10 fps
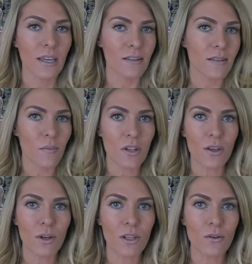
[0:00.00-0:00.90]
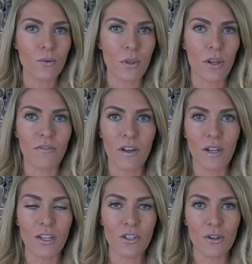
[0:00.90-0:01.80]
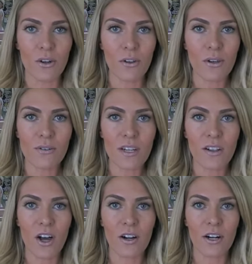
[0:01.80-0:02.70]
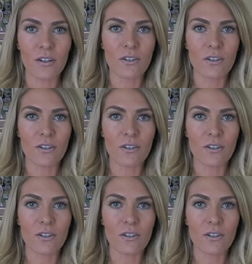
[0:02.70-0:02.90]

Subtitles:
It's something you can use with your foundation you don't use any longer.